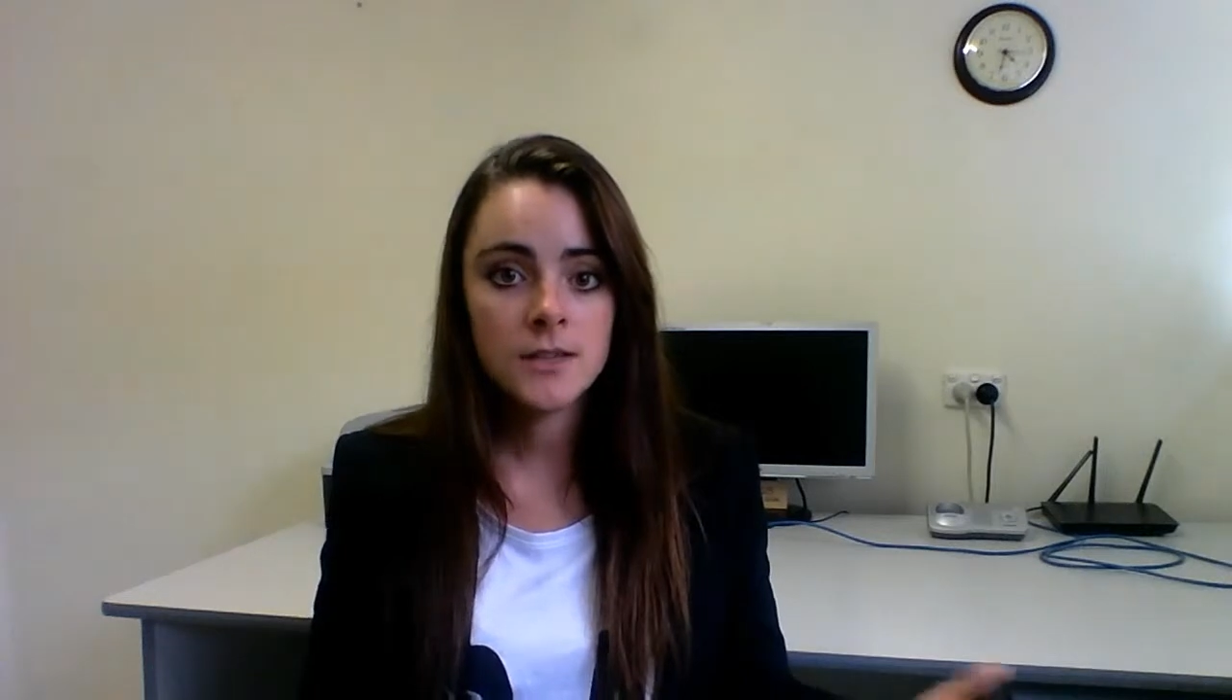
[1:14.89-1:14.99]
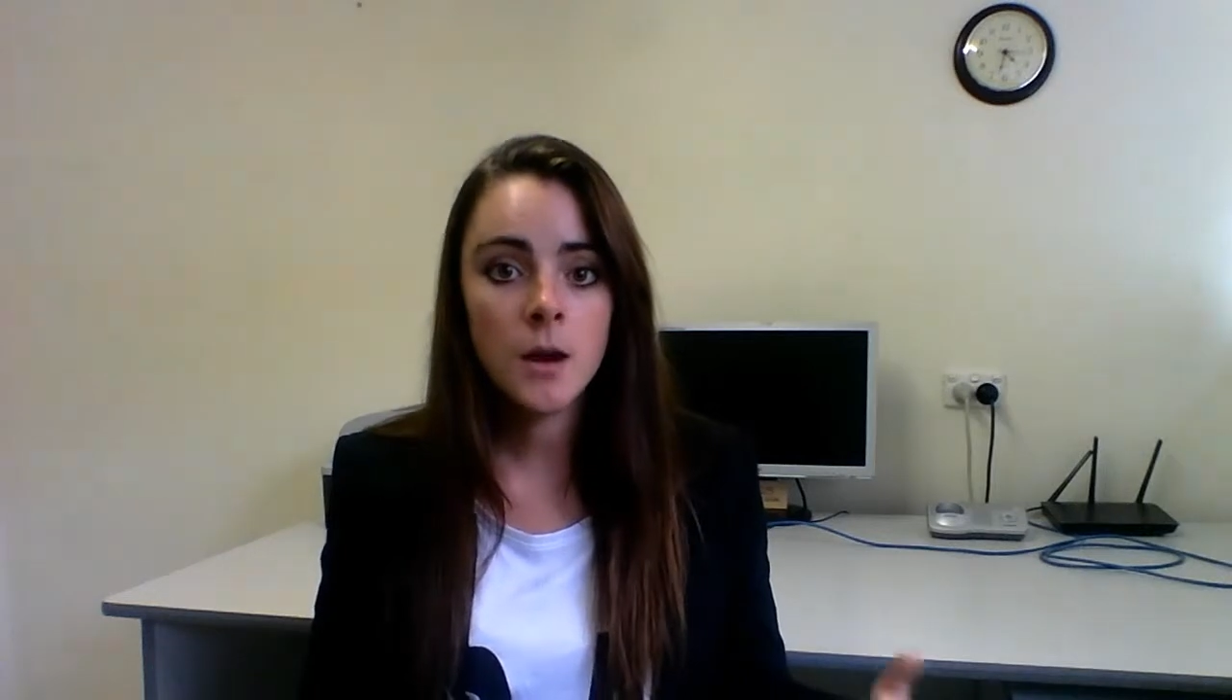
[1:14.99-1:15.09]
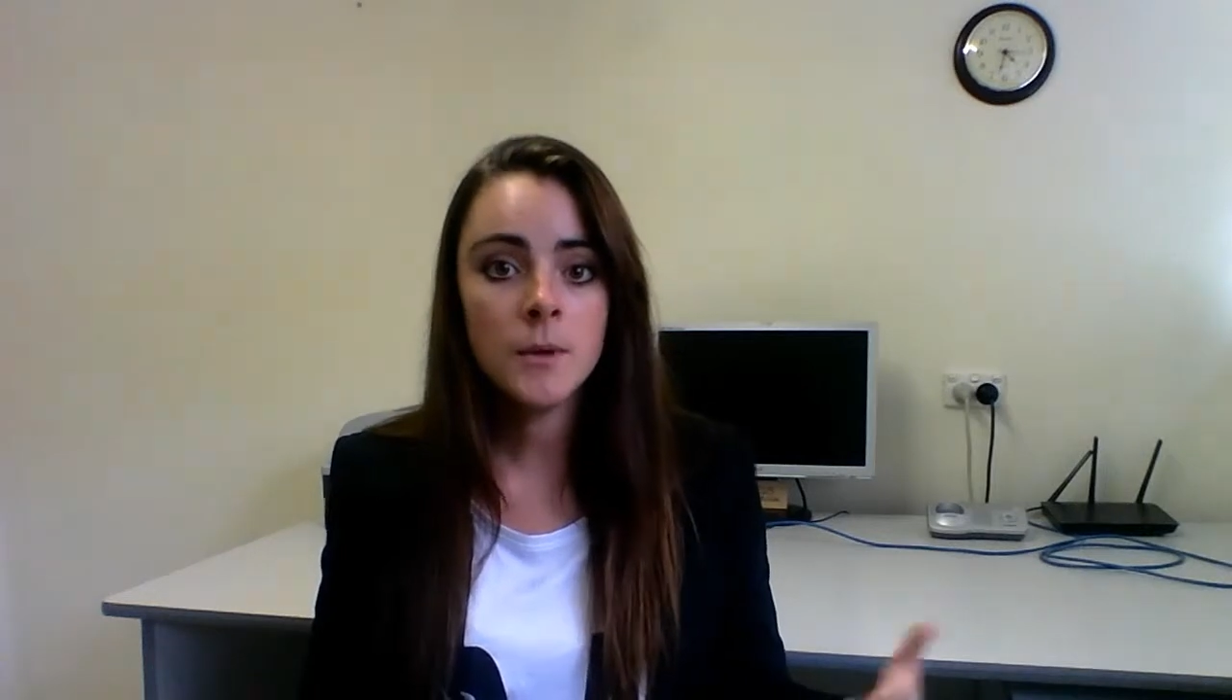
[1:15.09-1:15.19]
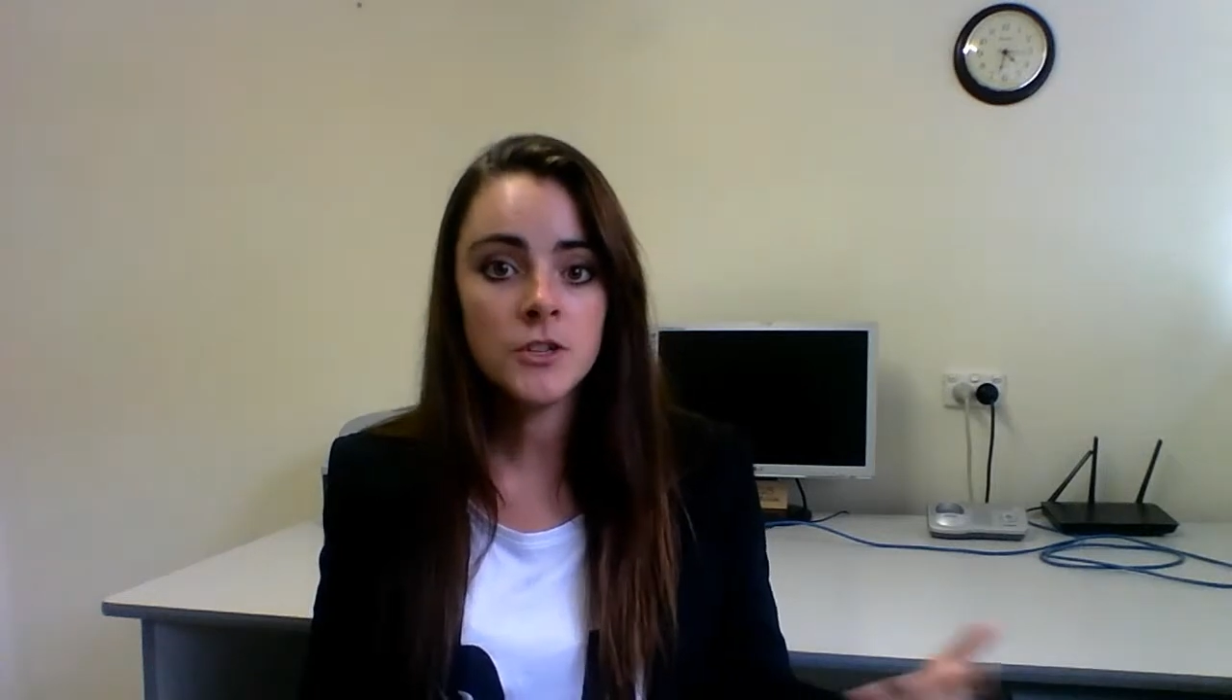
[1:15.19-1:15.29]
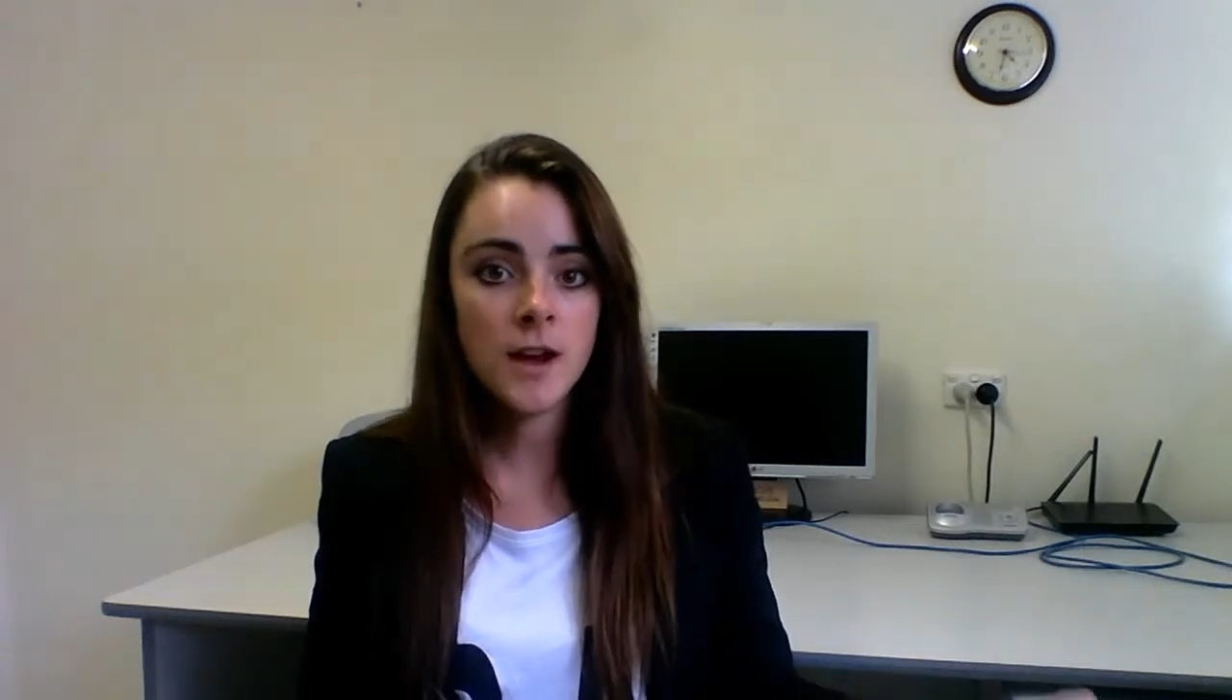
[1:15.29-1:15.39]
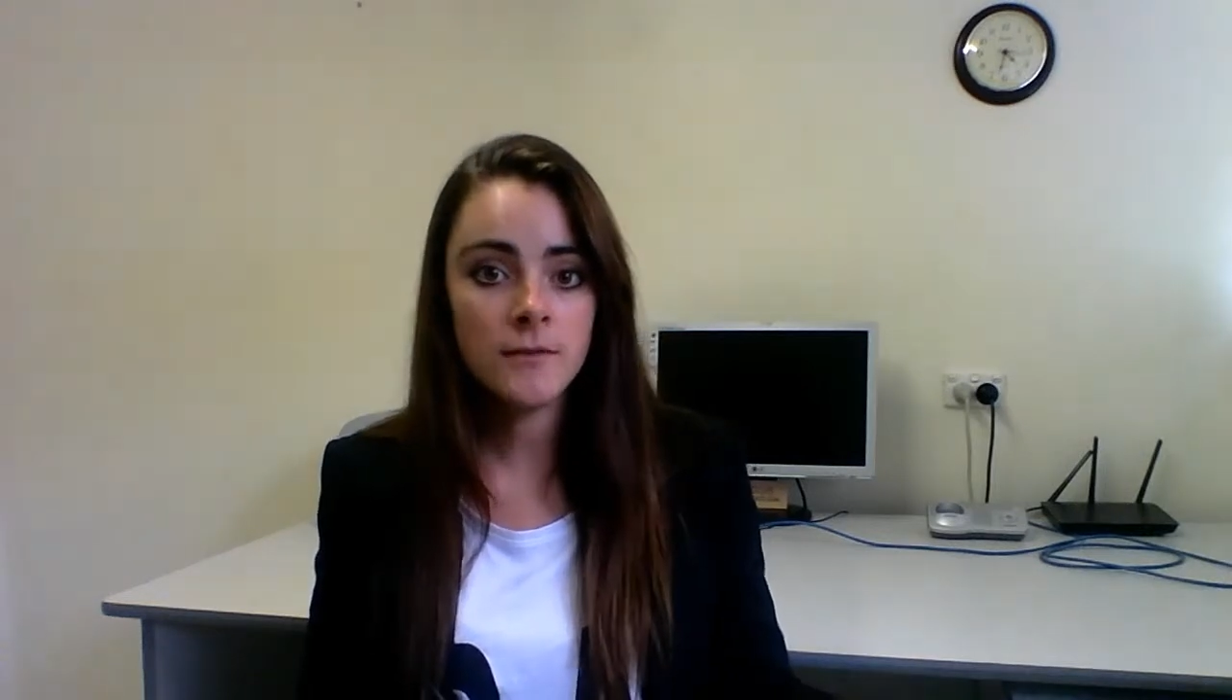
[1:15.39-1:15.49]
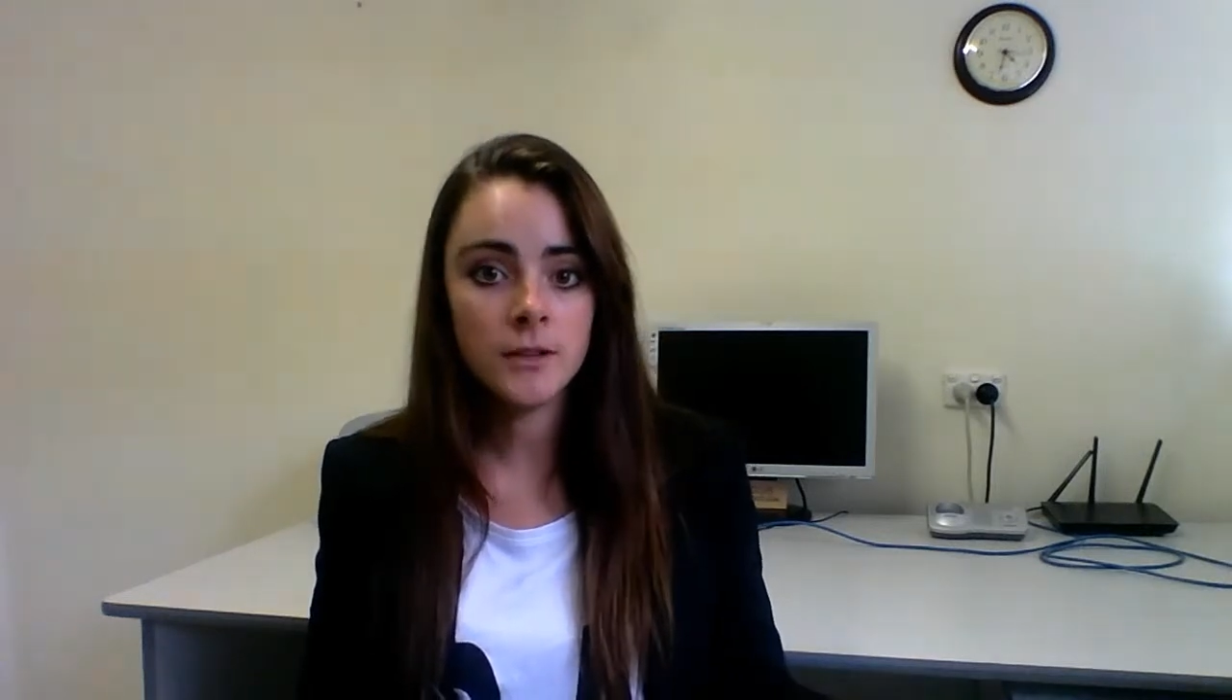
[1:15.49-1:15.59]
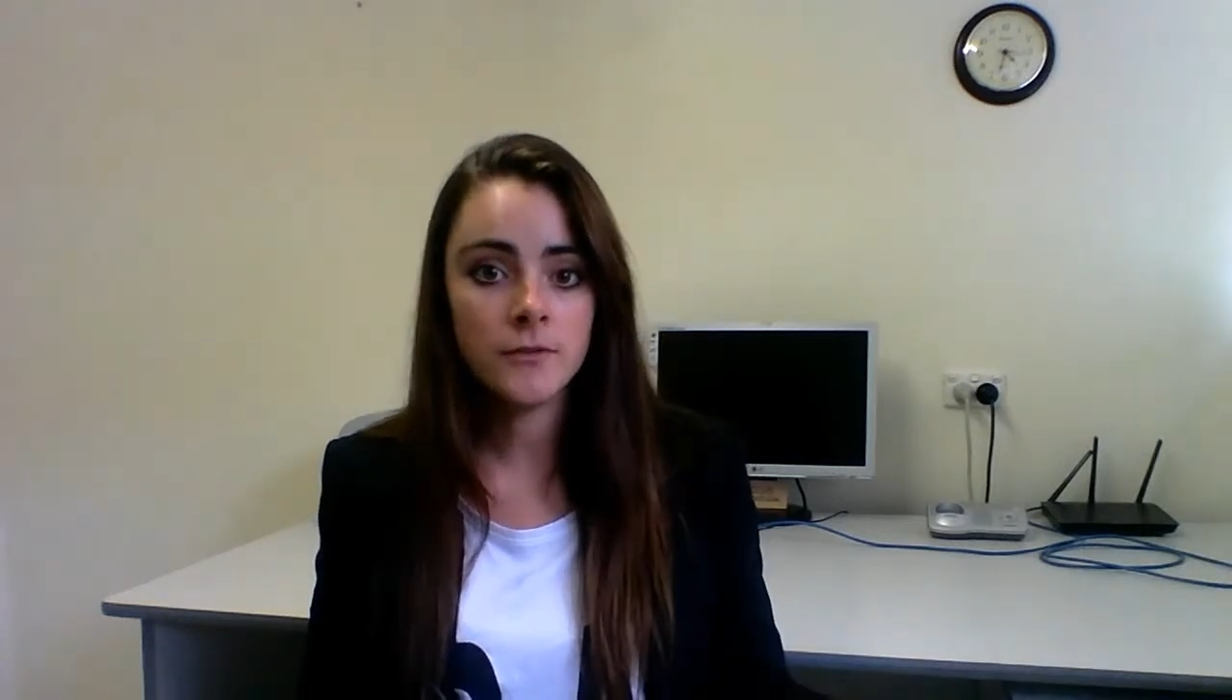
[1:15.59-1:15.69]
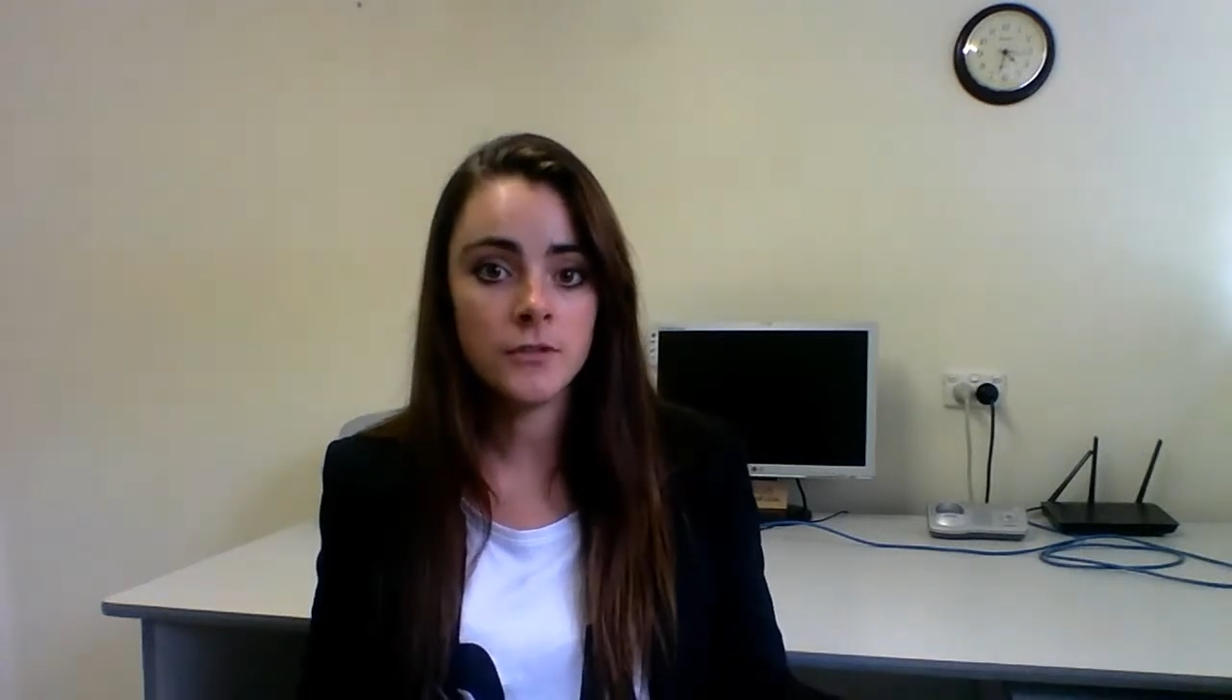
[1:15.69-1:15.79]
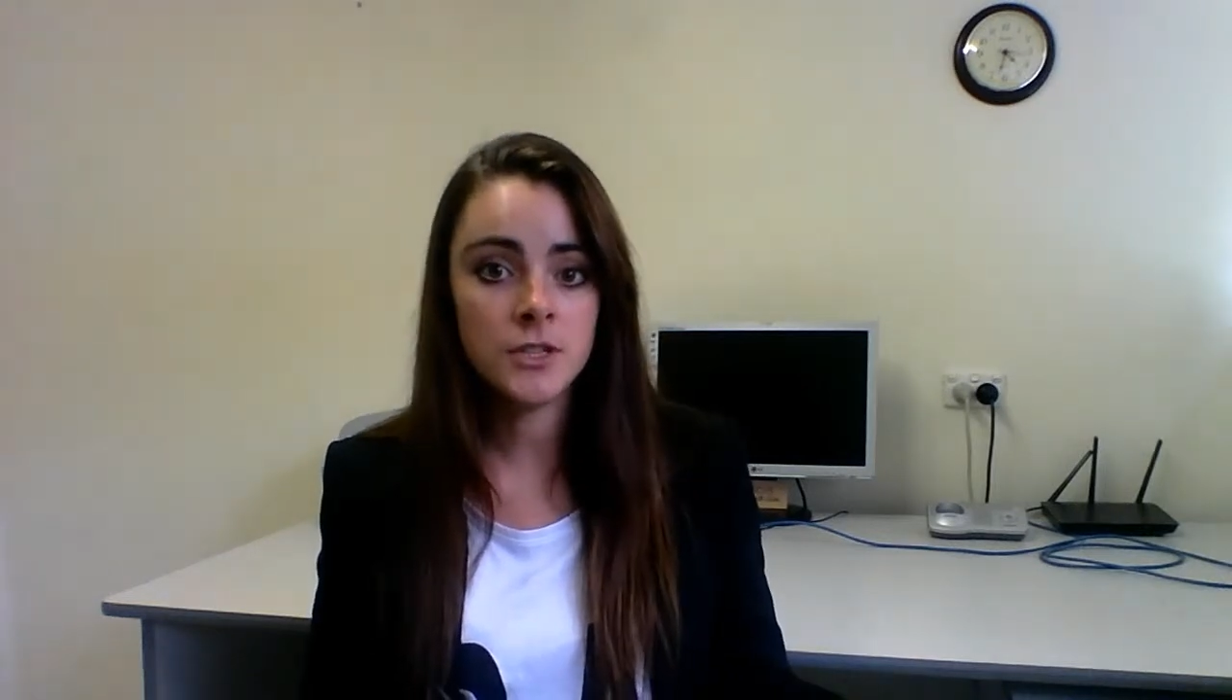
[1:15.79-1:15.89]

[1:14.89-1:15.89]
So I went traveling for